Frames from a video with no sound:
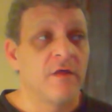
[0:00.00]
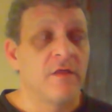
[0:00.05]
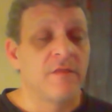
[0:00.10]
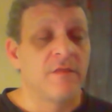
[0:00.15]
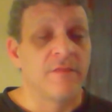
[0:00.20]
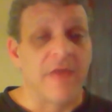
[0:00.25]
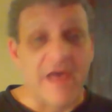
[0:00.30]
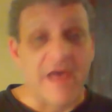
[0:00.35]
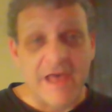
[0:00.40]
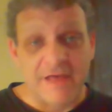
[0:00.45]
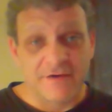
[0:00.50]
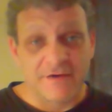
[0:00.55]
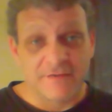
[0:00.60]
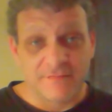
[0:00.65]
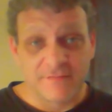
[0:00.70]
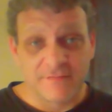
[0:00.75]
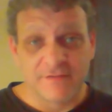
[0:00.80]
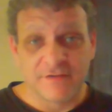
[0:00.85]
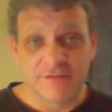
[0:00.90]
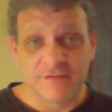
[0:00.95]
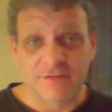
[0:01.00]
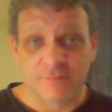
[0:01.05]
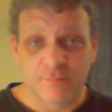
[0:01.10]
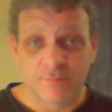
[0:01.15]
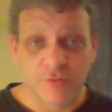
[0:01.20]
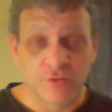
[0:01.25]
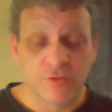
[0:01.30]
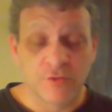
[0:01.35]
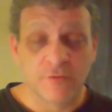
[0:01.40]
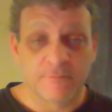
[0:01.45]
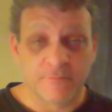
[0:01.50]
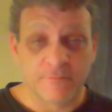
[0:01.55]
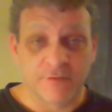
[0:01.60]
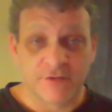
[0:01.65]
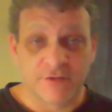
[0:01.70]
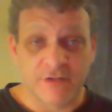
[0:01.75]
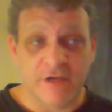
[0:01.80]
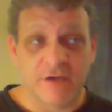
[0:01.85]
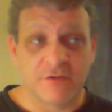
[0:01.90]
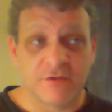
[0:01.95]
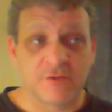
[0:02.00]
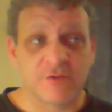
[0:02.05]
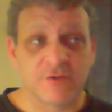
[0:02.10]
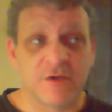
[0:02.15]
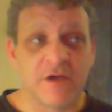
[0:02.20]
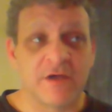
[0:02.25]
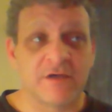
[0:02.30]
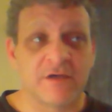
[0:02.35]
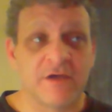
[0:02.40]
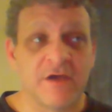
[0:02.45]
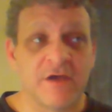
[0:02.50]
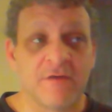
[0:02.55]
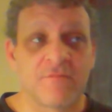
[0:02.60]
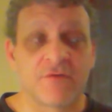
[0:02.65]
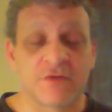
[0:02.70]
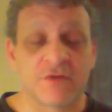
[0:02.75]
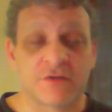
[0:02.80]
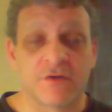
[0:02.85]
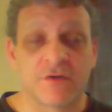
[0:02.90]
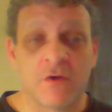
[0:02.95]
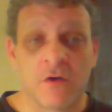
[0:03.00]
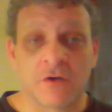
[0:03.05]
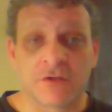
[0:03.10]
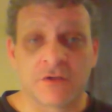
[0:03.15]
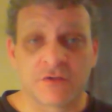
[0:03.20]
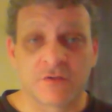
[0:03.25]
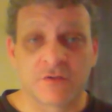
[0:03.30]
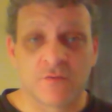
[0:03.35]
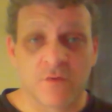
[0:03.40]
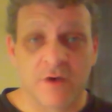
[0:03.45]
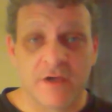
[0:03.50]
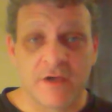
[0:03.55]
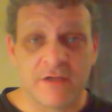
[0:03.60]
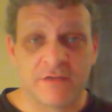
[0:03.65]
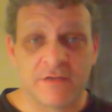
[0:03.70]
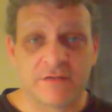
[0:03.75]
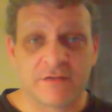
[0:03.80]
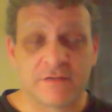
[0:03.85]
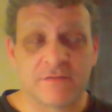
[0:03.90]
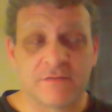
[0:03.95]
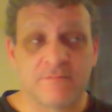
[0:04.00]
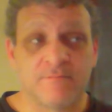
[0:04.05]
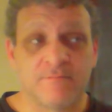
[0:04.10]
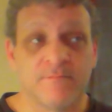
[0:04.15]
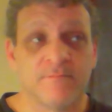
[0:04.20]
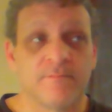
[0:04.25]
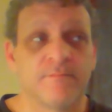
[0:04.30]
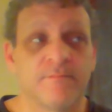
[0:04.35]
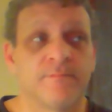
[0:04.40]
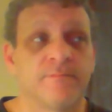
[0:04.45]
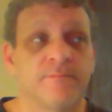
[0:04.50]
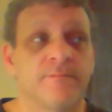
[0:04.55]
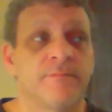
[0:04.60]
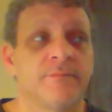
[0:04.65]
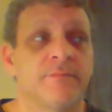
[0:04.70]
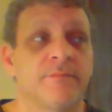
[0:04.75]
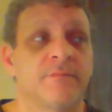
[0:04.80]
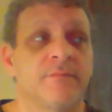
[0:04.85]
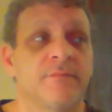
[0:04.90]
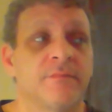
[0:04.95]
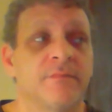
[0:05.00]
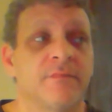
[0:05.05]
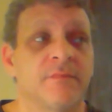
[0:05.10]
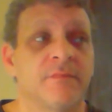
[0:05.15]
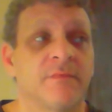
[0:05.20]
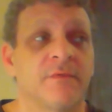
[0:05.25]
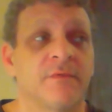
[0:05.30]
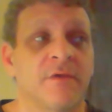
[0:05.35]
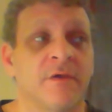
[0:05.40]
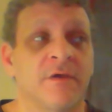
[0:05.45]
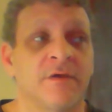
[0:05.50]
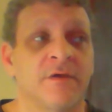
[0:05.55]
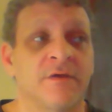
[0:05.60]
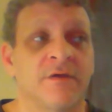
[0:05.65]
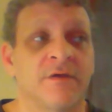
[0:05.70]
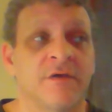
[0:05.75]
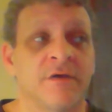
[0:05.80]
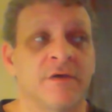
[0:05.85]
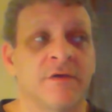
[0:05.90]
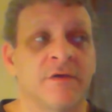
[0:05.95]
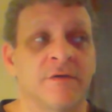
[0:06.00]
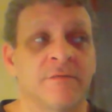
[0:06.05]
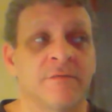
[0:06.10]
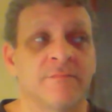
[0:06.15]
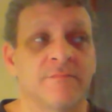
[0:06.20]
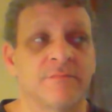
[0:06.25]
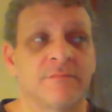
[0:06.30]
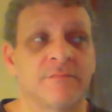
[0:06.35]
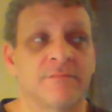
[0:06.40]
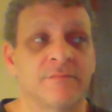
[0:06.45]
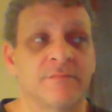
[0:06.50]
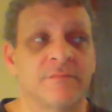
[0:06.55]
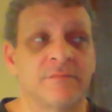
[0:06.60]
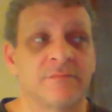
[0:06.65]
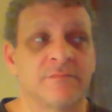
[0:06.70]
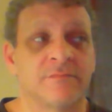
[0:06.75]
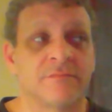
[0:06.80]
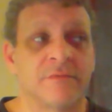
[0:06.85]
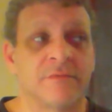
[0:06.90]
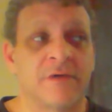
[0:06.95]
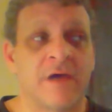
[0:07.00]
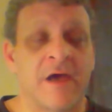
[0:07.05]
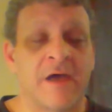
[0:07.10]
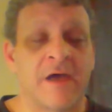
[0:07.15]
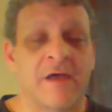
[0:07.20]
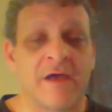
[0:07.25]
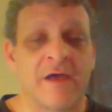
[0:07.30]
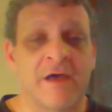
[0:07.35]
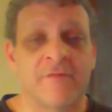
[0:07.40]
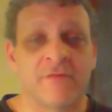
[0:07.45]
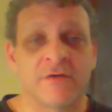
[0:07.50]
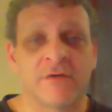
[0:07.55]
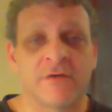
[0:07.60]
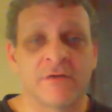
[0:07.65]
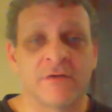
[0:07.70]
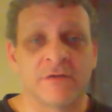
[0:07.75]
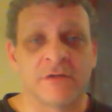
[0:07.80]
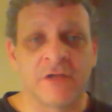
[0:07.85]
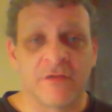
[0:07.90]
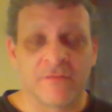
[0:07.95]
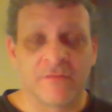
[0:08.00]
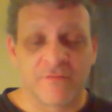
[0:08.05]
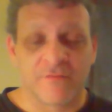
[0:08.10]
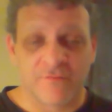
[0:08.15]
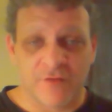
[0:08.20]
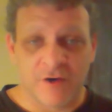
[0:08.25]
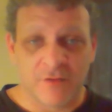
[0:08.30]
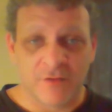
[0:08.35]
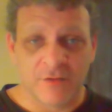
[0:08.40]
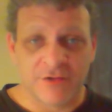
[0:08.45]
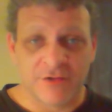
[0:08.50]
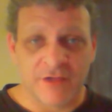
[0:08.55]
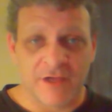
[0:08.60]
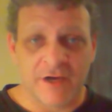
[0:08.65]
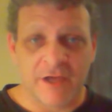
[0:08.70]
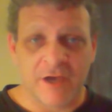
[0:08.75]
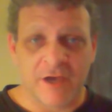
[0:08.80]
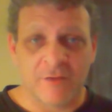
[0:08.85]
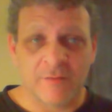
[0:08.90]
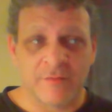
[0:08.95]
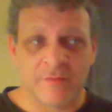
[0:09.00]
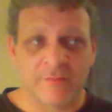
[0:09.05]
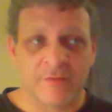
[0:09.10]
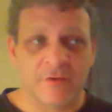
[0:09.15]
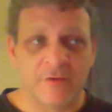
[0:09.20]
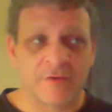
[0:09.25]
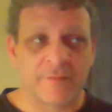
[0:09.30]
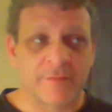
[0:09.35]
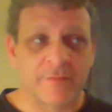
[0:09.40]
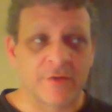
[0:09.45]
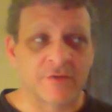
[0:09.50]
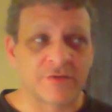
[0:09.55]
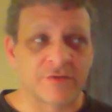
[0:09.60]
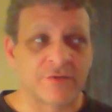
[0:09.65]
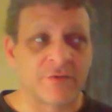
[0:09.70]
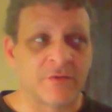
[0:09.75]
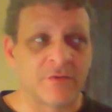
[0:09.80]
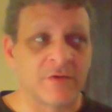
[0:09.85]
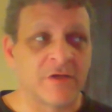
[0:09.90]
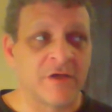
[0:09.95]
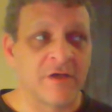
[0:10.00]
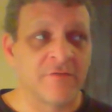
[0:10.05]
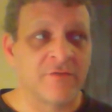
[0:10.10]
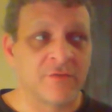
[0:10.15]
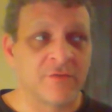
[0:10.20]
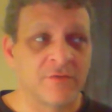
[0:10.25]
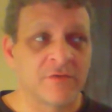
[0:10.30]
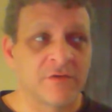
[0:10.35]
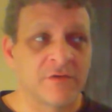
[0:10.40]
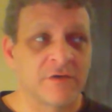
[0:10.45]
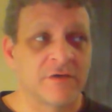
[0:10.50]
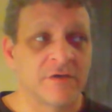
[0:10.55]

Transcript: That is a beautiful soundtrack. Every song is great. And I have a love affair with that album on a personal level,